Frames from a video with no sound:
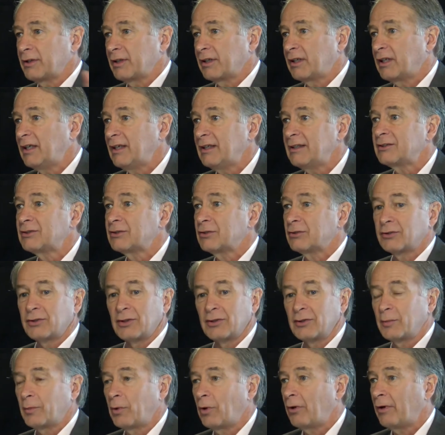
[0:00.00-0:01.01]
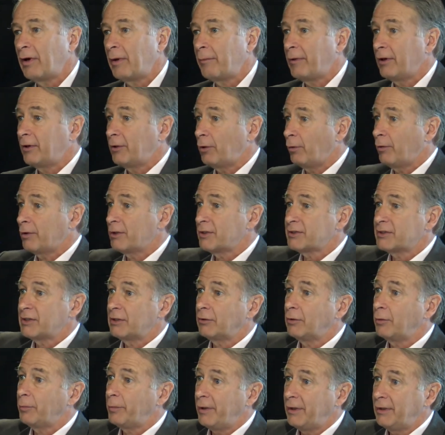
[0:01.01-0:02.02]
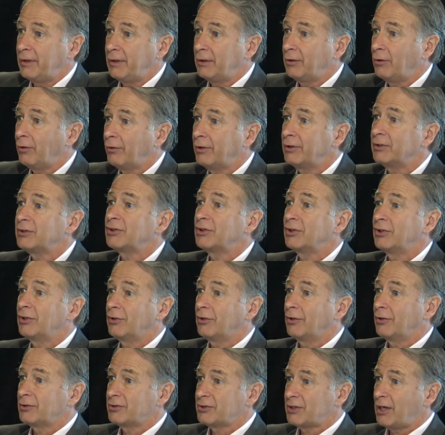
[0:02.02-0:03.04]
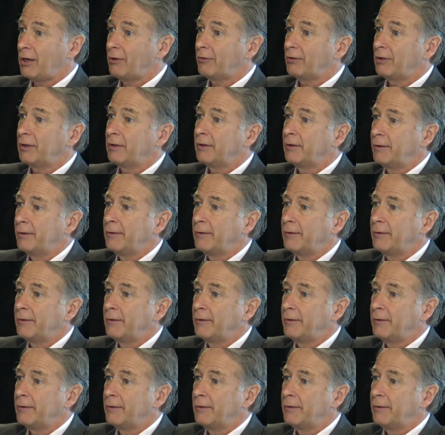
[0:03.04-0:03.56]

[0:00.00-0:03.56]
the kids or to the program. I don't want a single penny going to your salary.